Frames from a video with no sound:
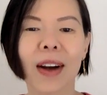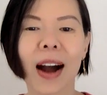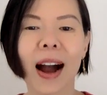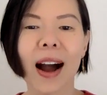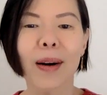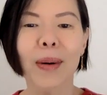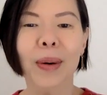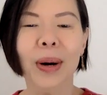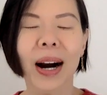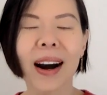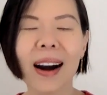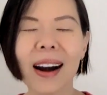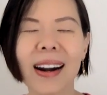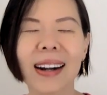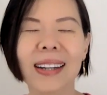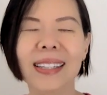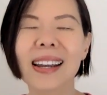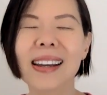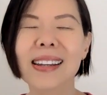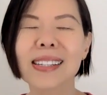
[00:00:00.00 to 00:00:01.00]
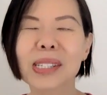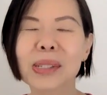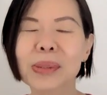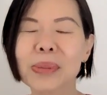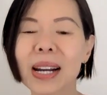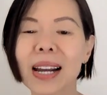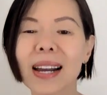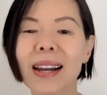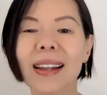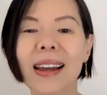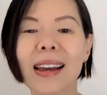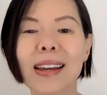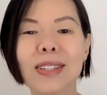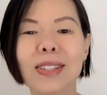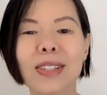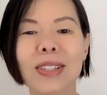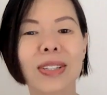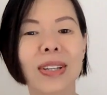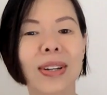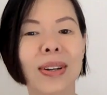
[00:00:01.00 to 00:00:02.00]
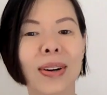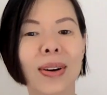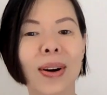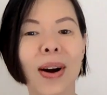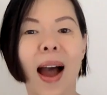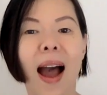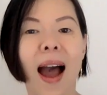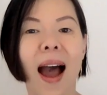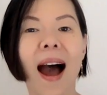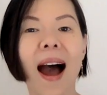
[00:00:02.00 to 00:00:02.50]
our heart as well. And so